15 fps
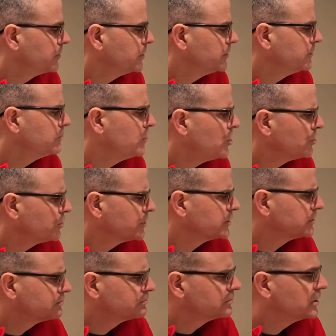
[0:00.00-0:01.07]
mode
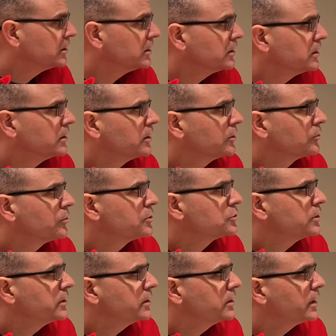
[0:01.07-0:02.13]
was
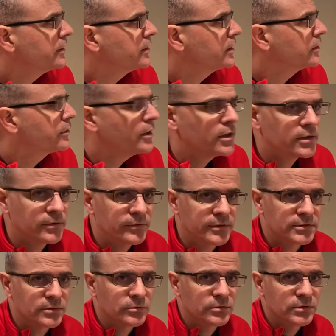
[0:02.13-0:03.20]
originally, I think, thought of
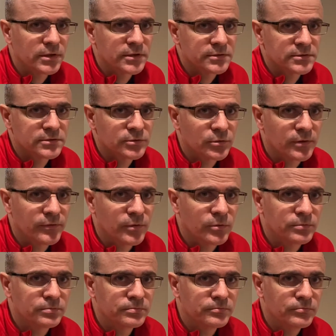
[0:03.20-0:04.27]
as sort of a
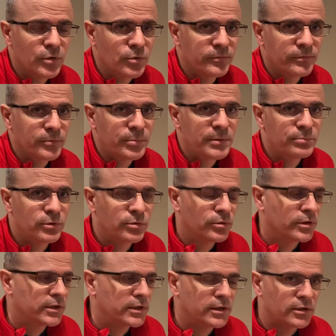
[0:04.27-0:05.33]
mode for people who
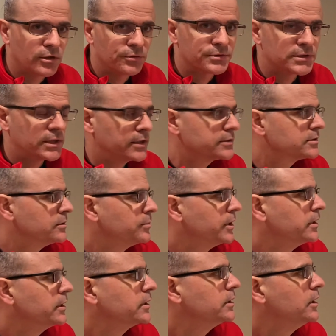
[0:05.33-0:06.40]
are getting close to
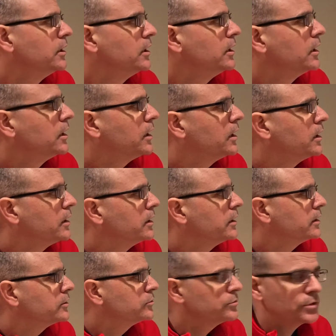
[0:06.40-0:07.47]
extubating,
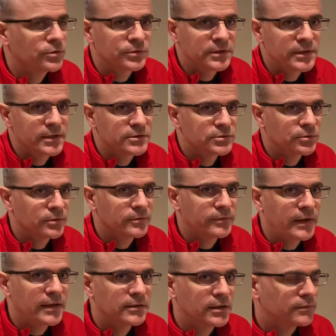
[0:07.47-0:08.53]
who don't need that sort of
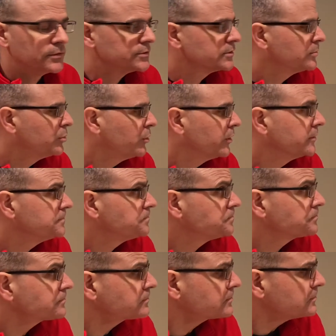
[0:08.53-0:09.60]
high-level support.
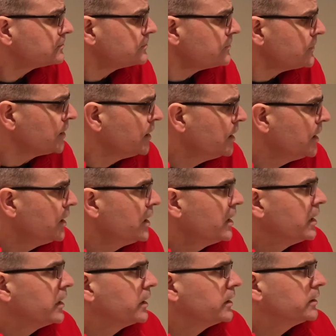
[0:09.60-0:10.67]

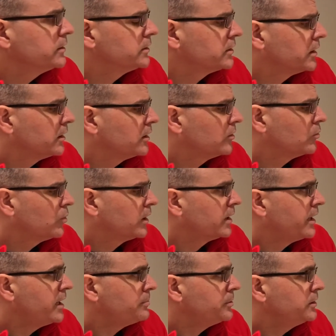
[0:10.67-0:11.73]
And what will
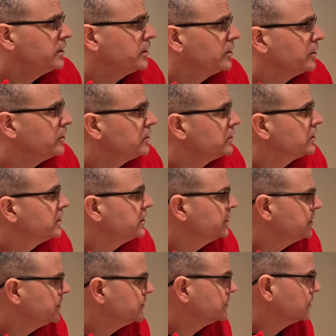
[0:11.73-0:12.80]
happen here
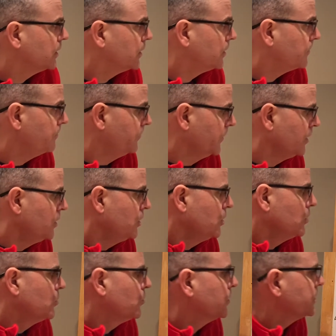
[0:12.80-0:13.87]
is,
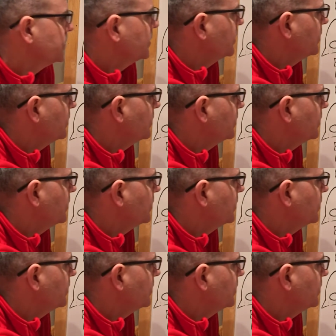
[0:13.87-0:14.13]
once again,